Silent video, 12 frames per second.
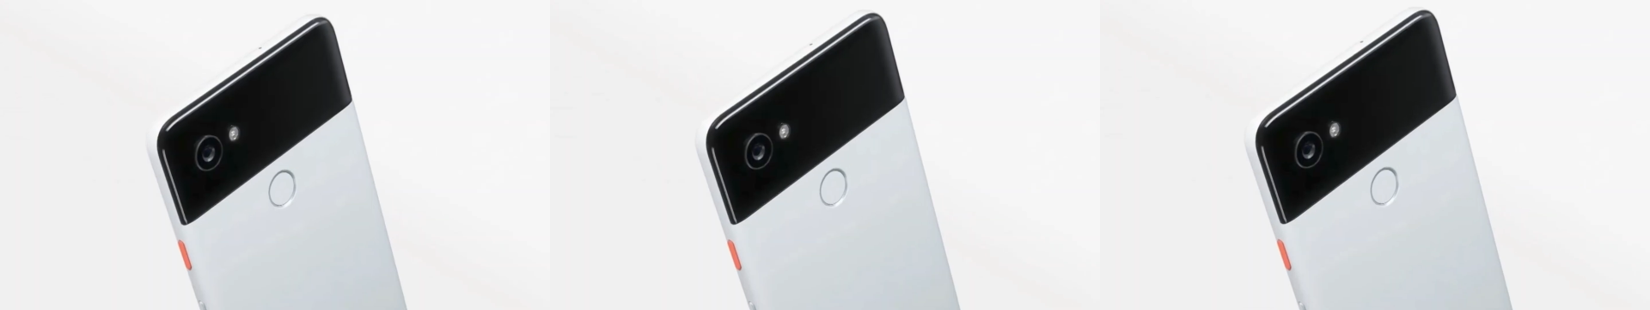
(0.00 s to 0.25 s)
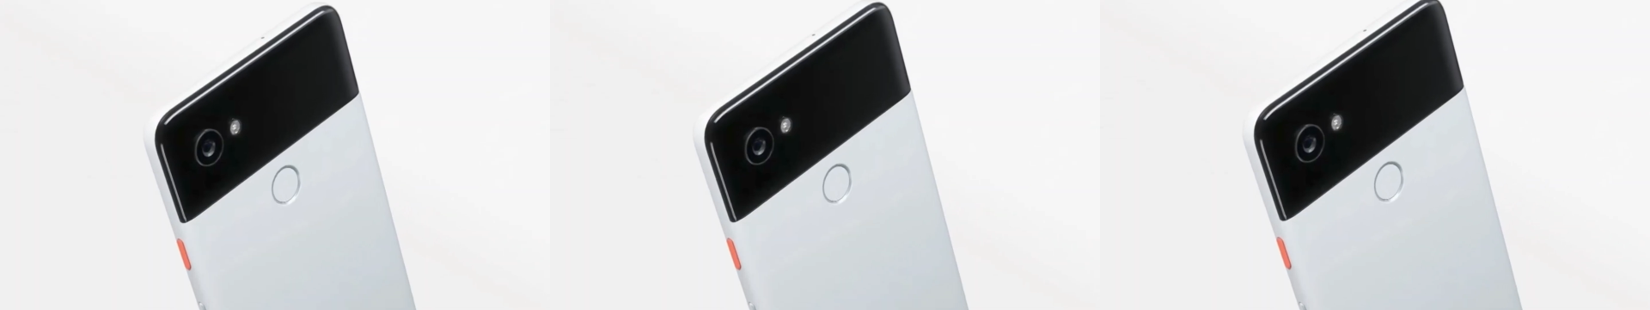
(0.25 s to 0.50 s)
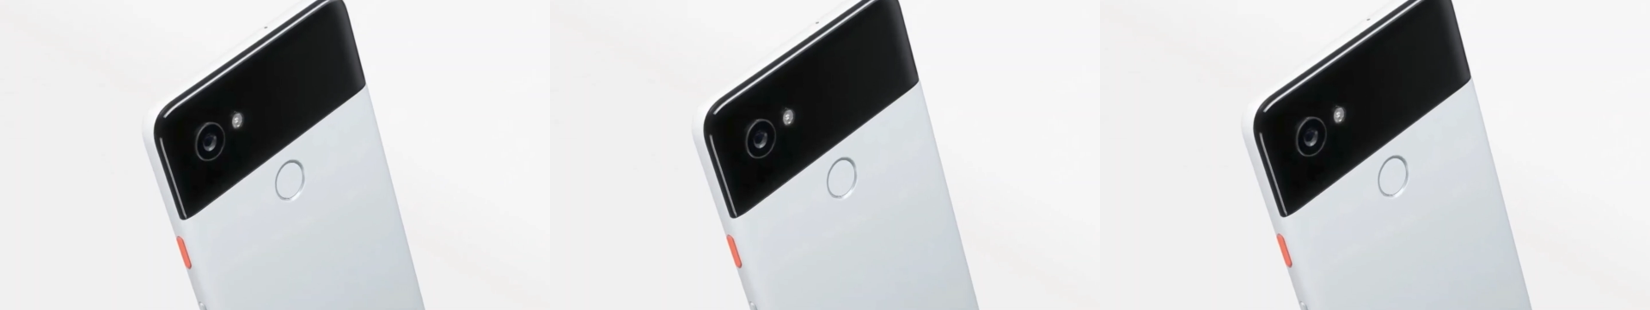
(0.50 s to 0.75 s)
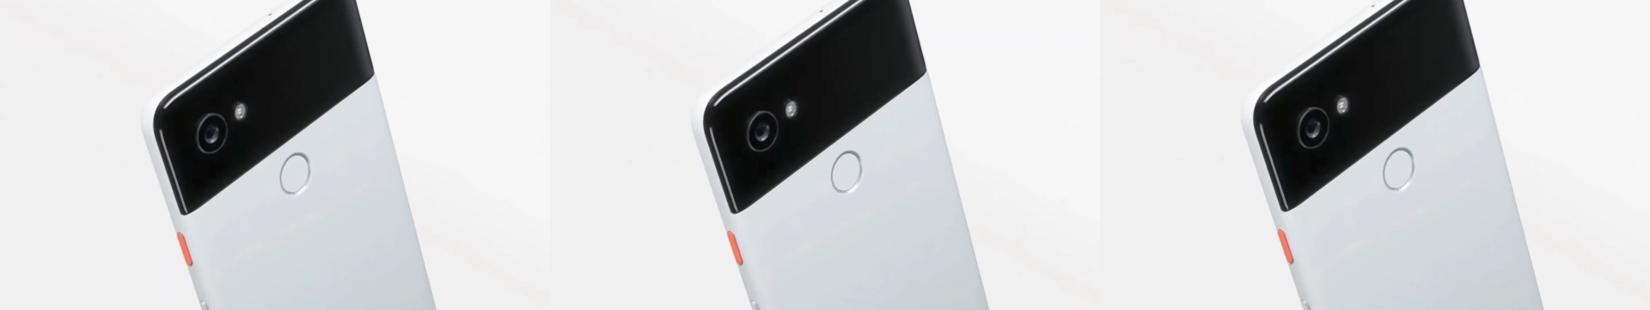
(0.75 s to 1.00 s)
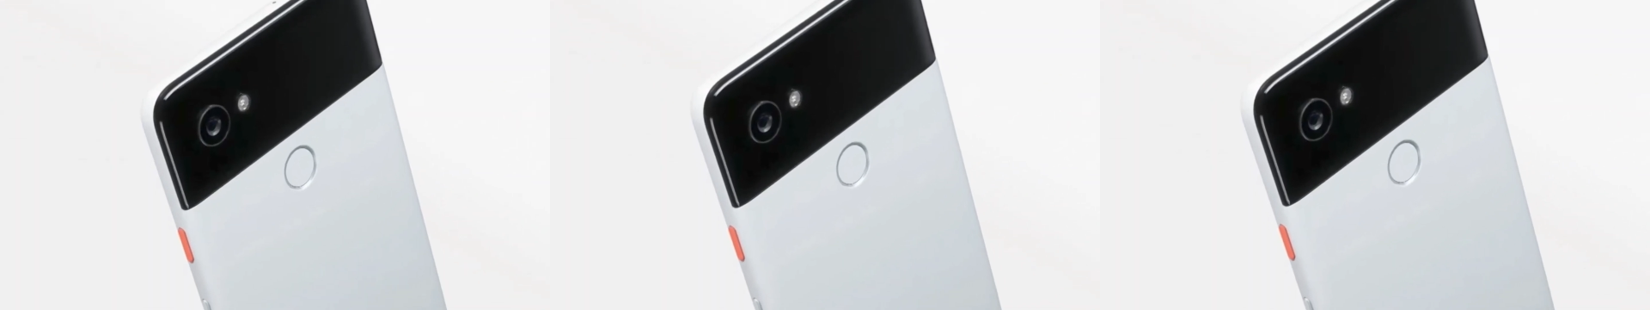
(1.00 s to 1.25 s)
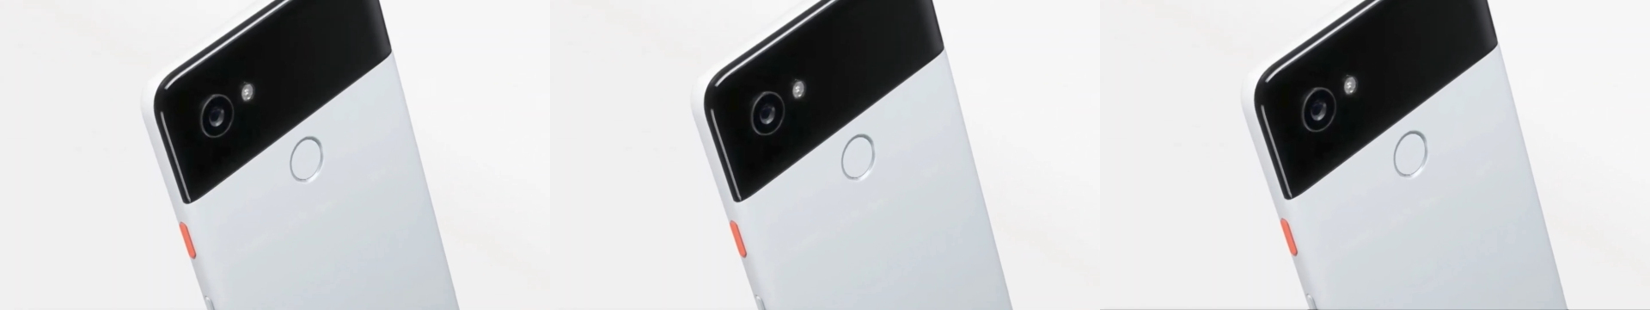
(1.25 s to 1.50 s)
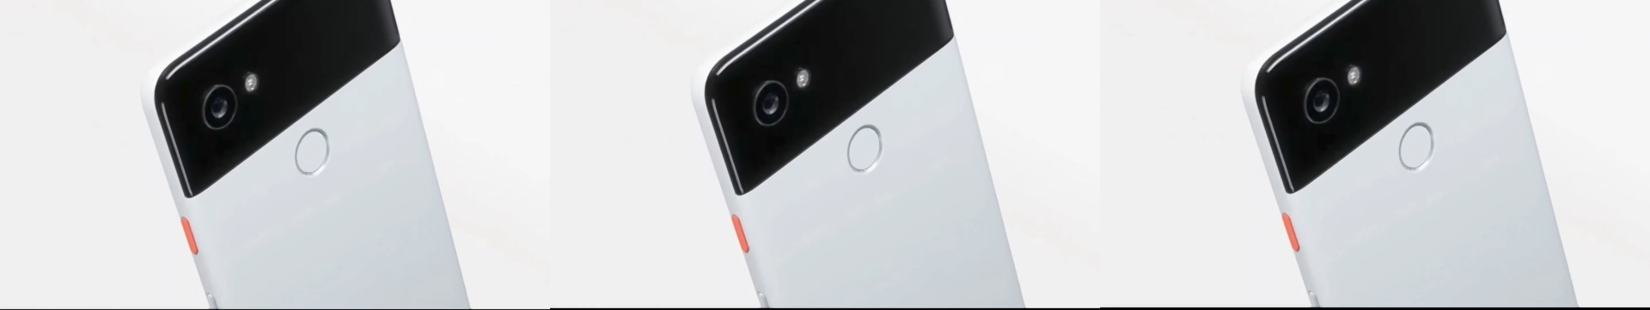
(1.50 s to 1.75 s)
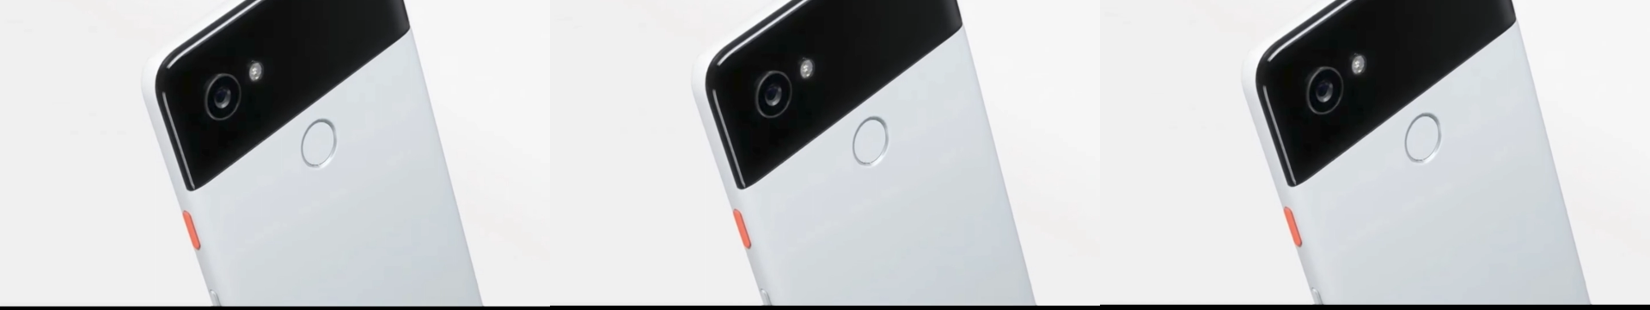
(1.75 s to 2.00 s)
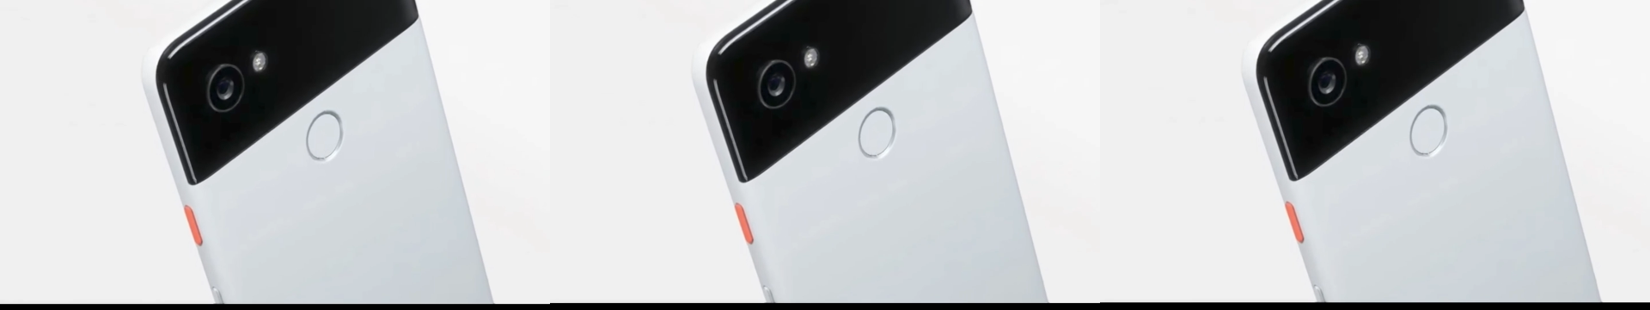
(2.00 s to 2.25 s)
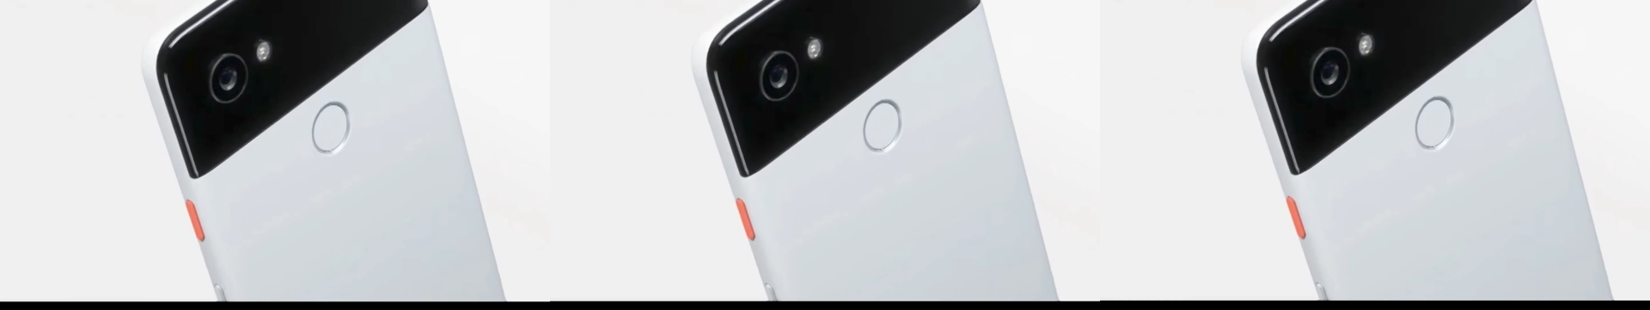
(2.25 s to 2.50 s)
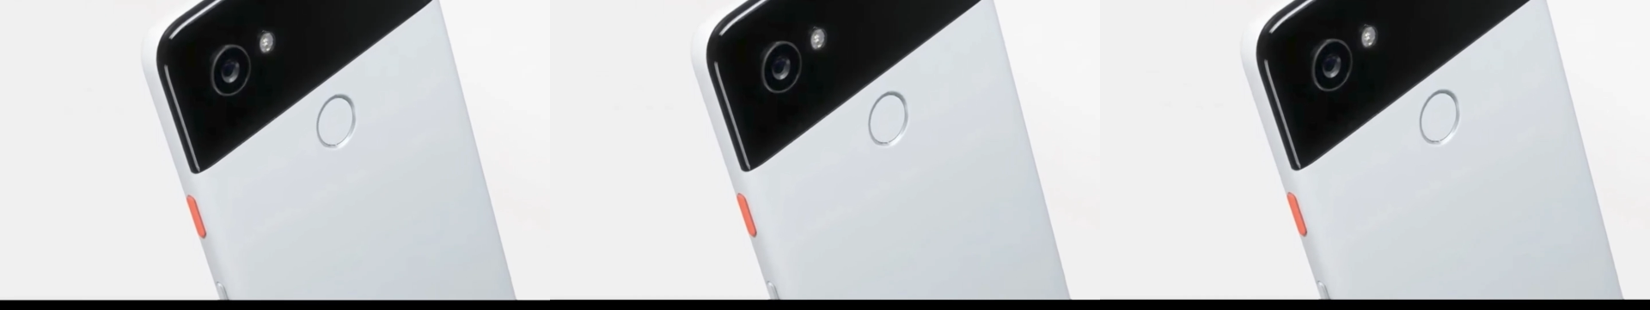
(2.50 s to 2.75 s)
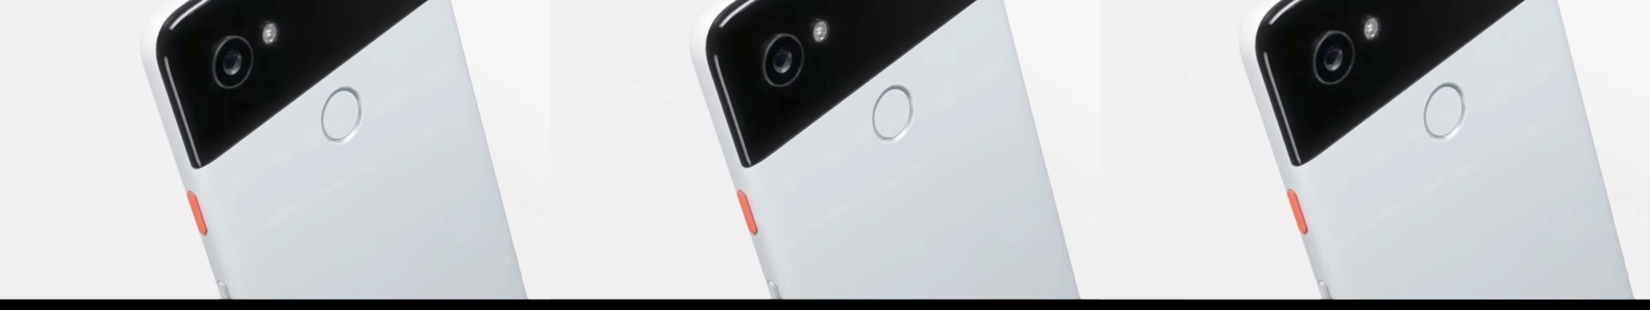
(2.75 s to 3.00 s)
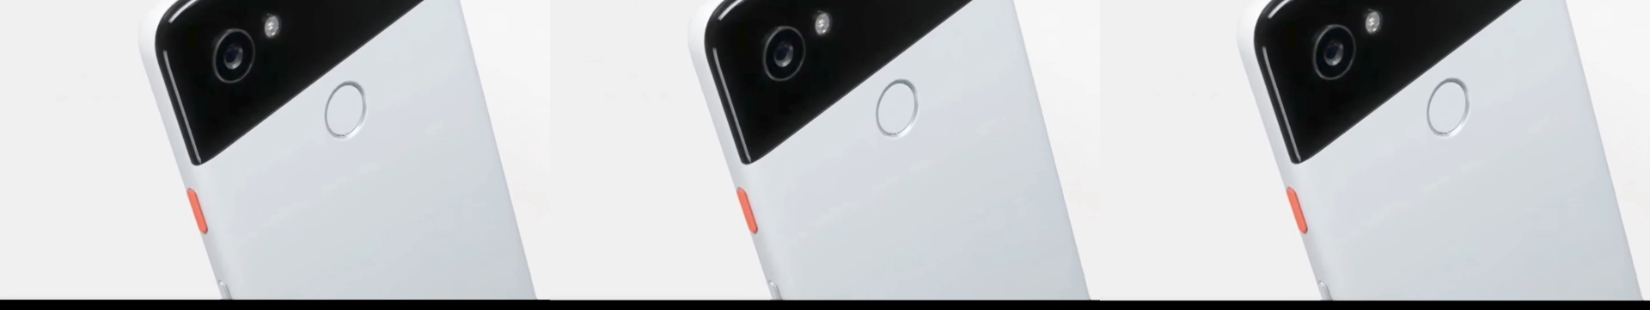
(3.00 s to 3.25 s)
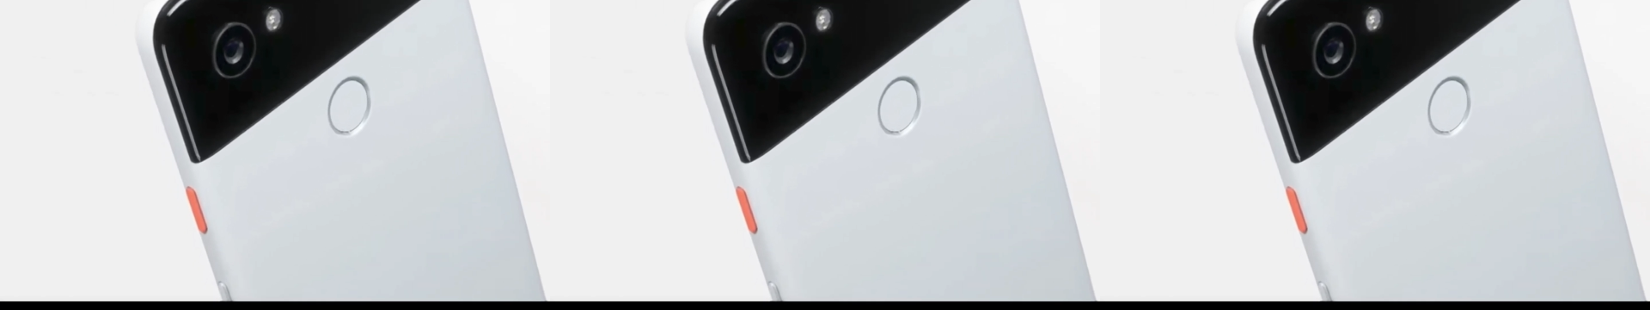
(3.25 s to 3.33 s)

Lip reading: No face is visible, so there are no lips to read.